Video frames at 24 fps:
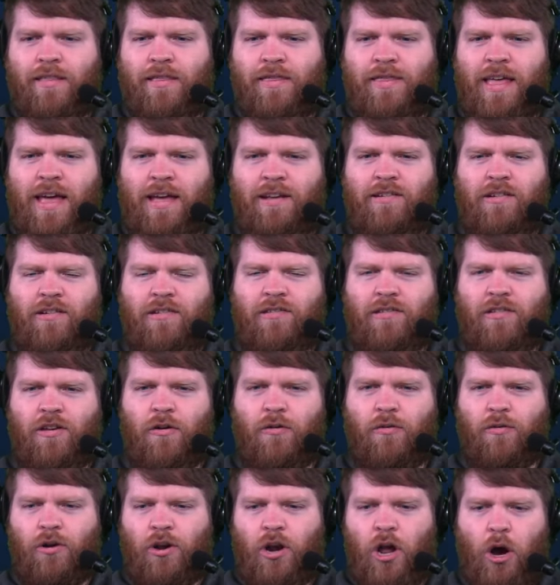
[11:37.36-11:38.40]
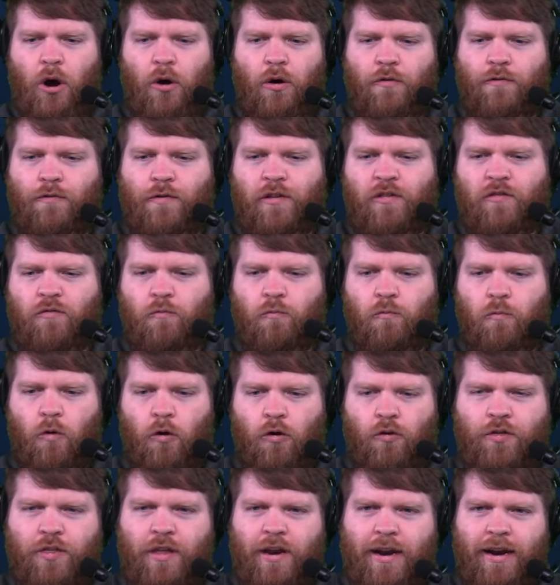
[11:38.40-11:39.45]
they just don't know if it's
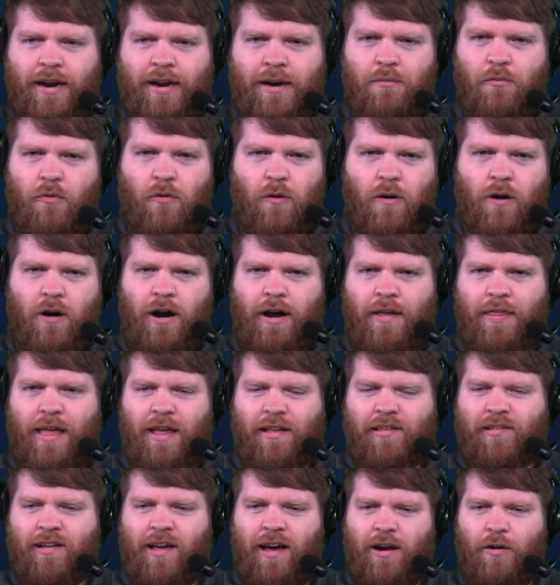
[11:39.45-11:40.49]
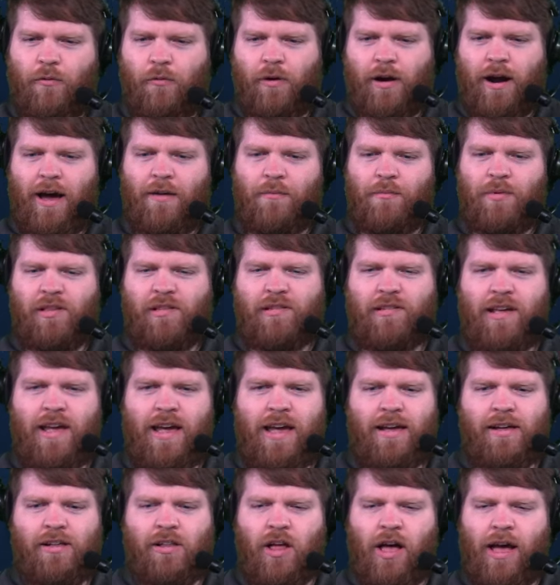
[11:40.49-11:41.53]
worth it anymore. And that's kind of what I've been
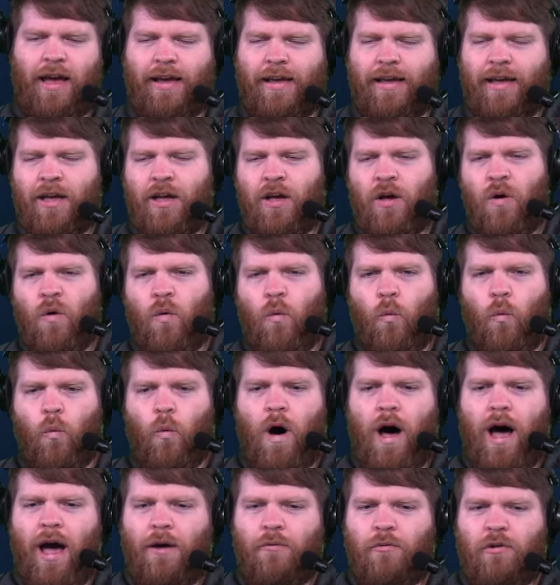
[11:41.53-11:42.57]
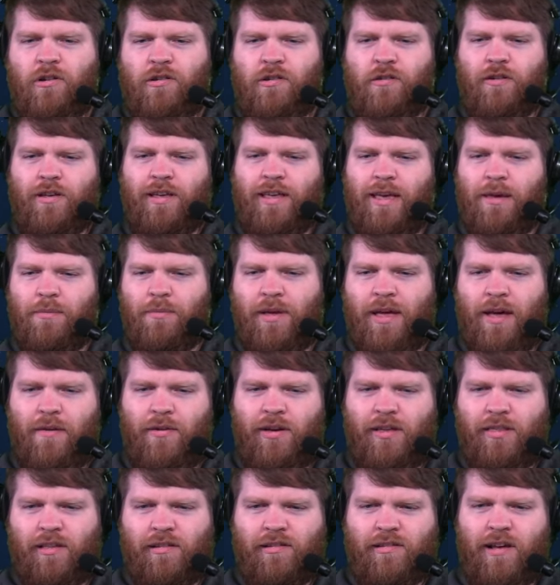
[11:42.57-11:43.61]
saying. Like, why would you keep
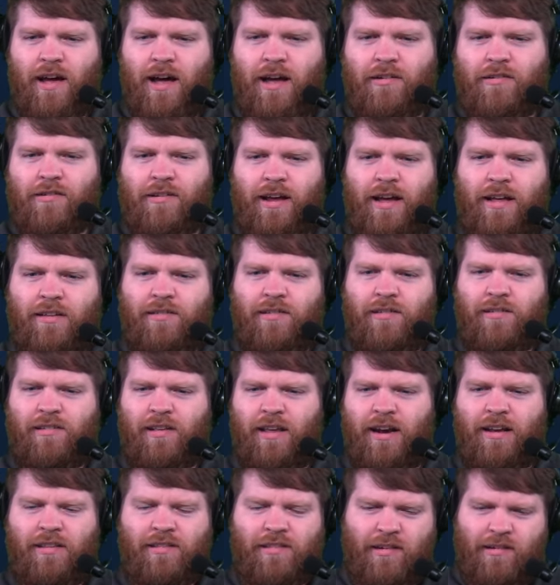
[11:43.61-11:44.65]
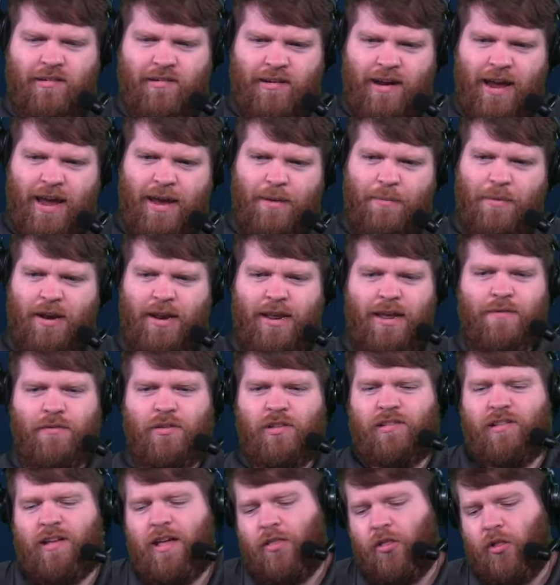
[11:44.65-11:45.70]
giving this guy chances? And it's a shame. And he
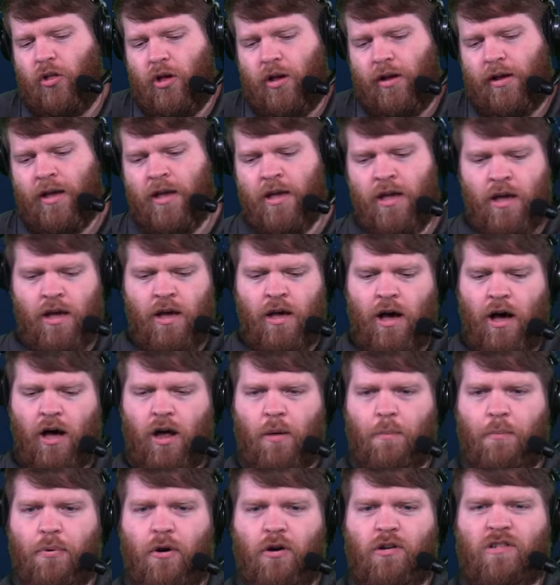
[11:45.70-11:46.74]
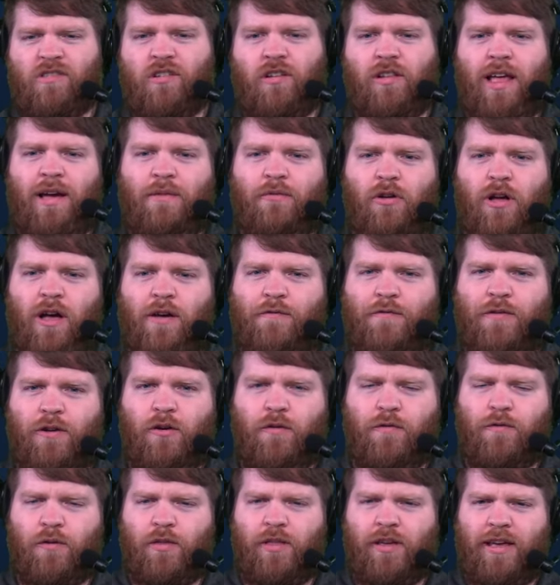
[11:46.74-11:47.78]
even said, look, on a personal level, I
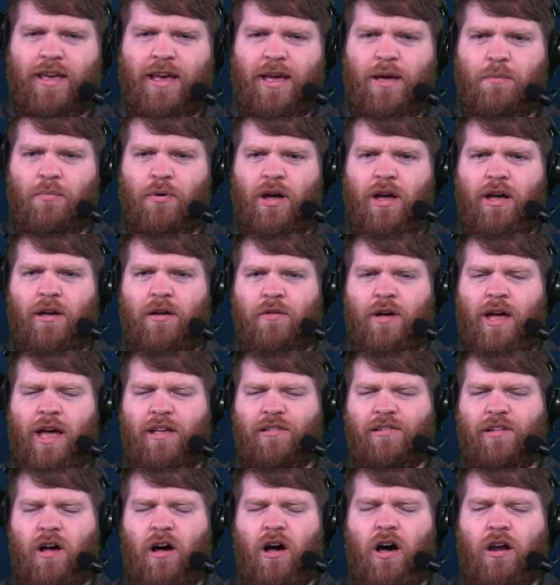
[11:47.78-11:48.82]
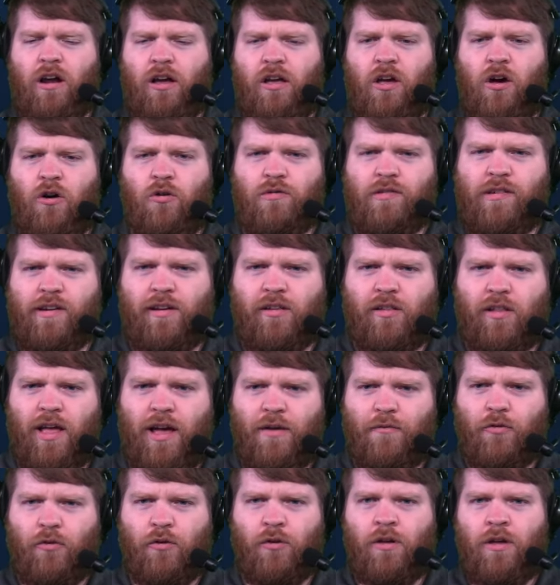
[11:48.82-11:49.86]
feel for the kid, but as on a coaching
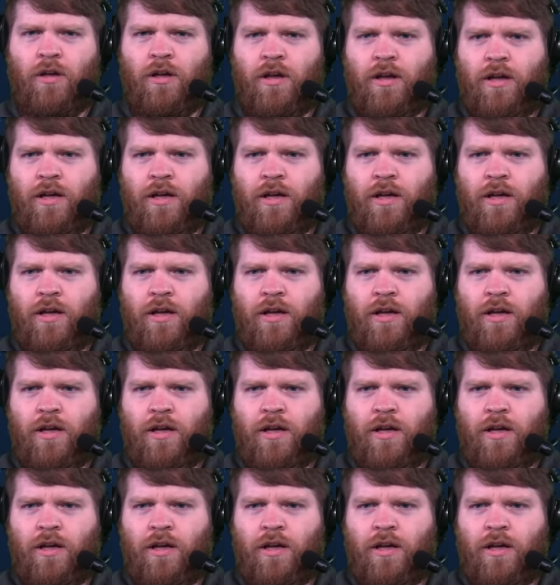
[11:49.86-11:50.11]
level,